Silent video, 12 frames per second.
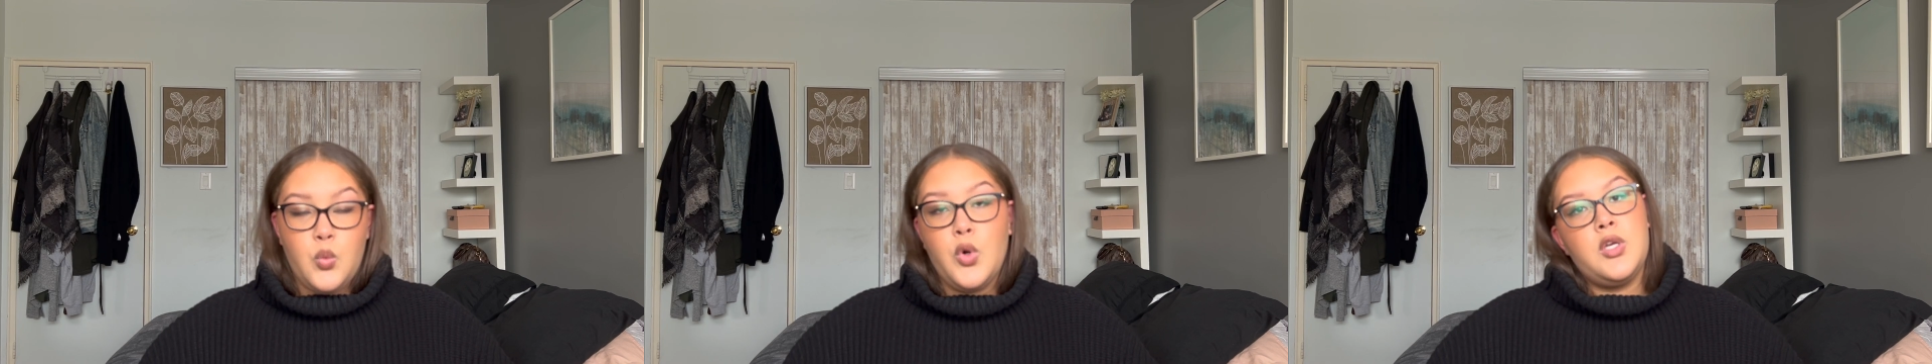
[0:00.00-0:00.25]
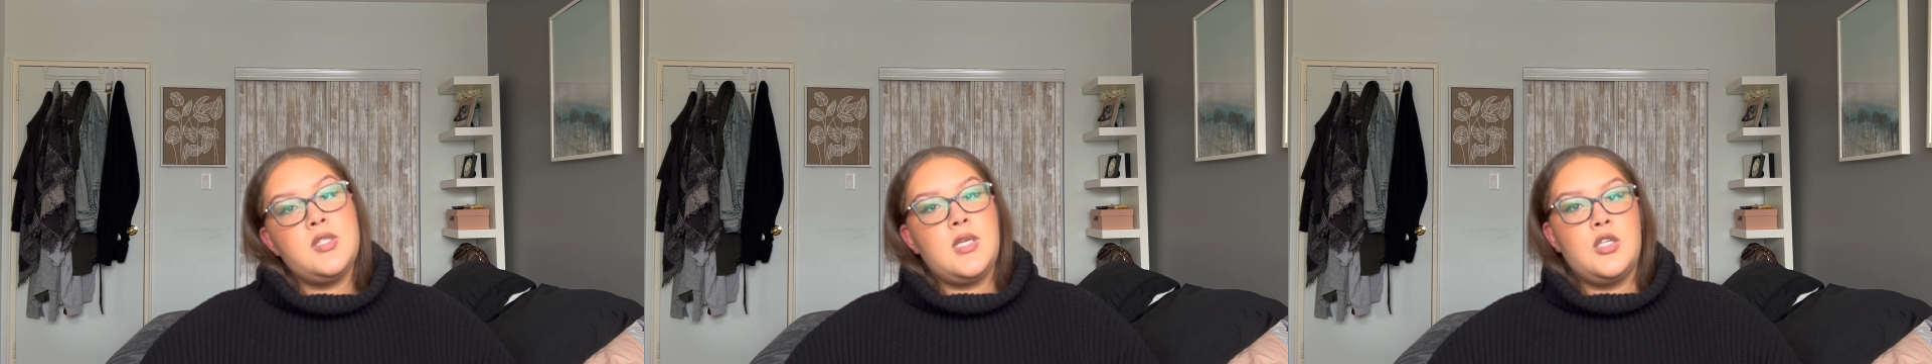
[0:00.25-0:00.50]

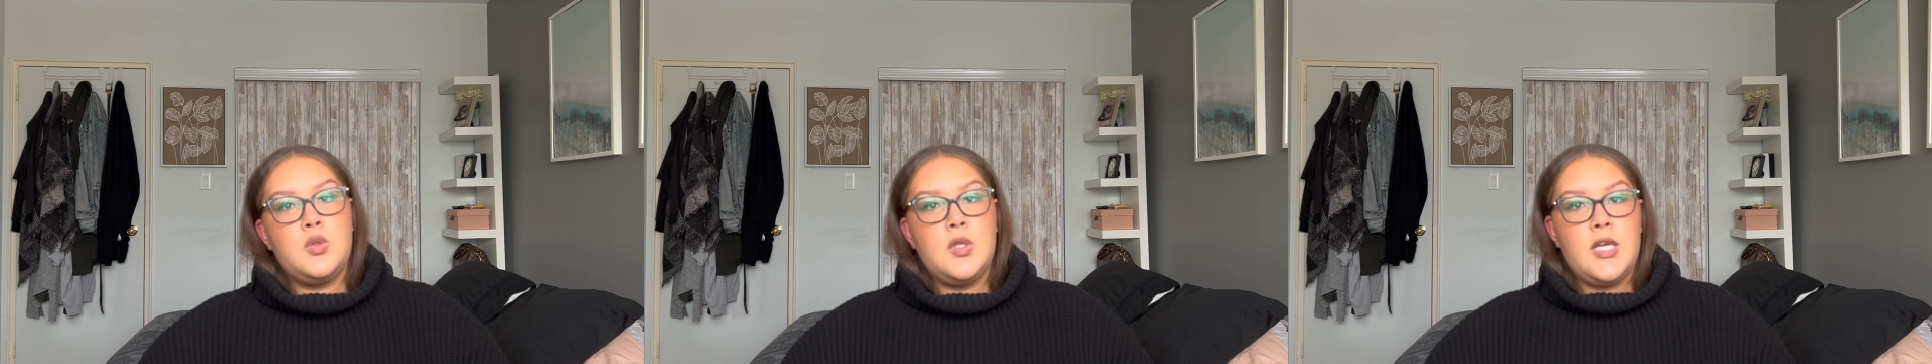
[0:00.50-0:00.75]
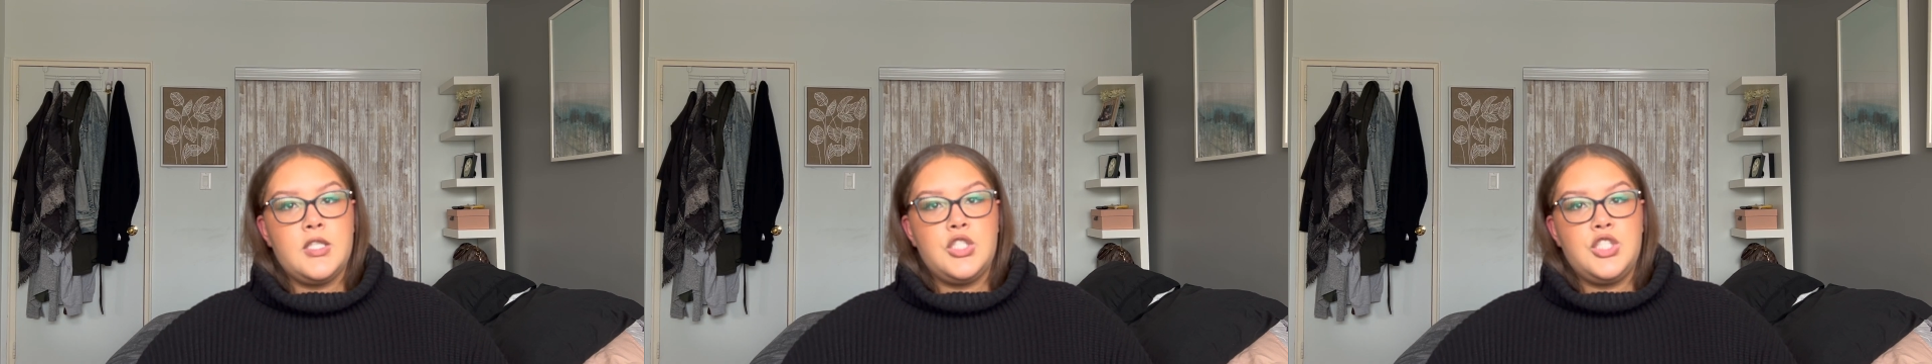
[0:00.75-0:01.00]
work schedule
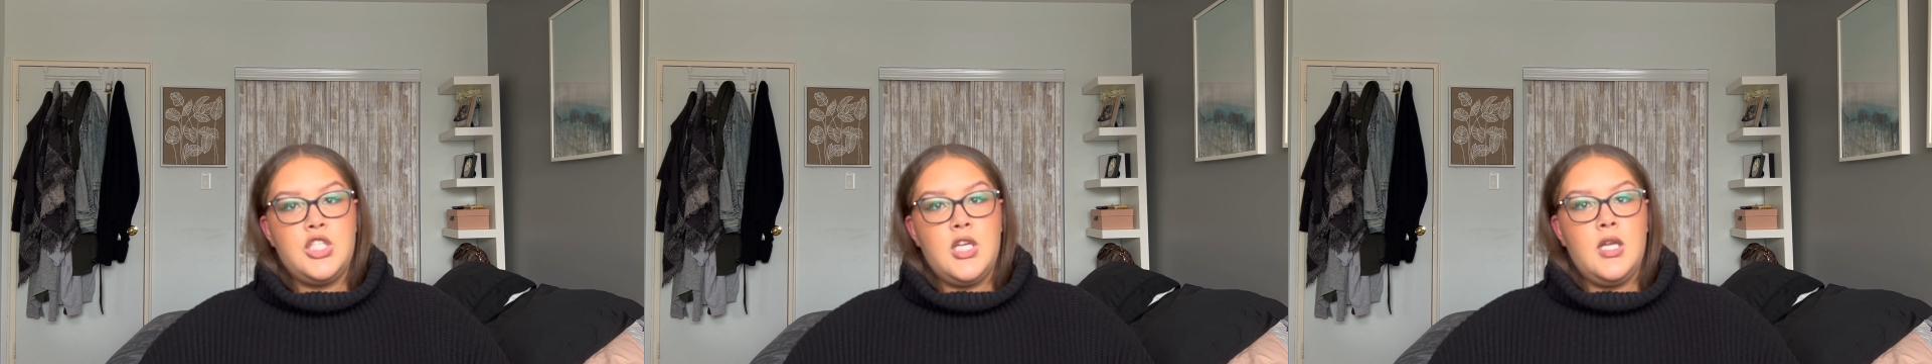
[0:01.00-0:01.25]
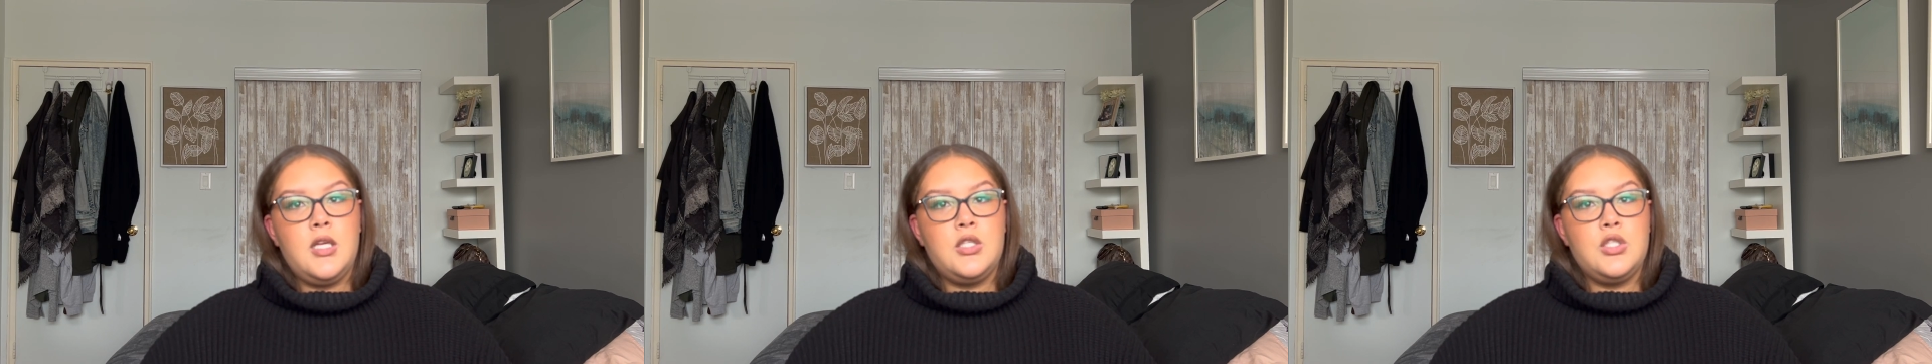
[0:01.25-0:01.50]
has
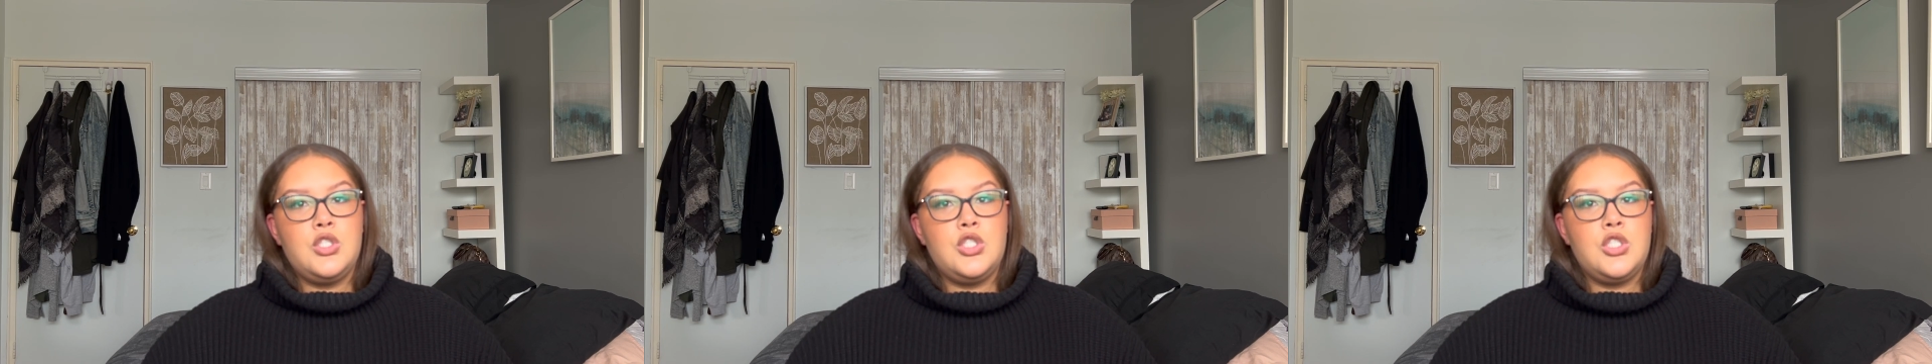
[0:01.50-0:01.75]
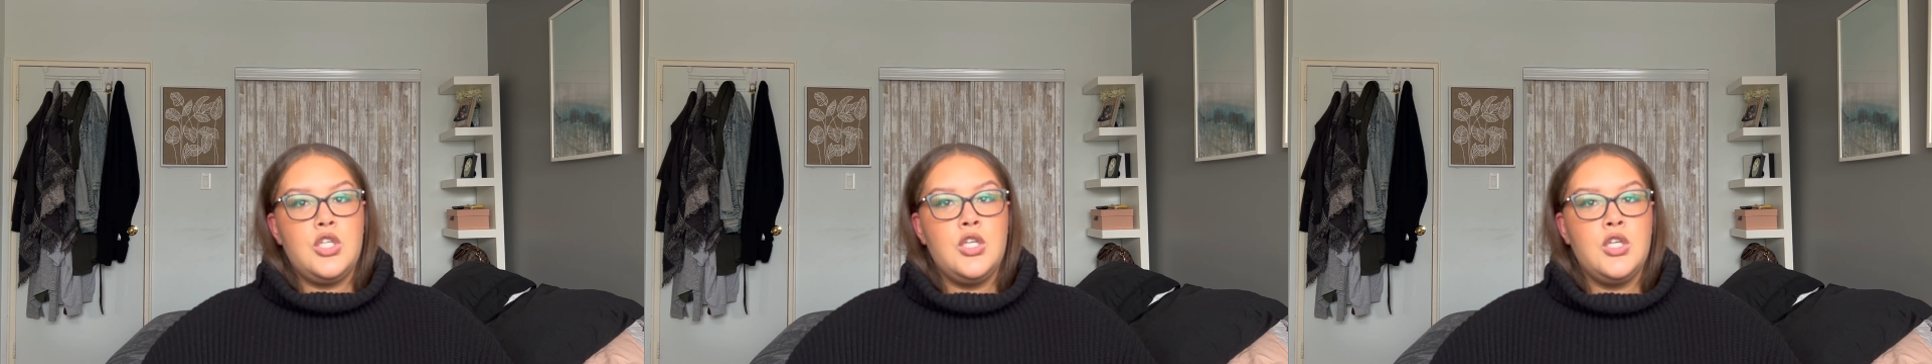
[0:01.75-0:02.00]
changed,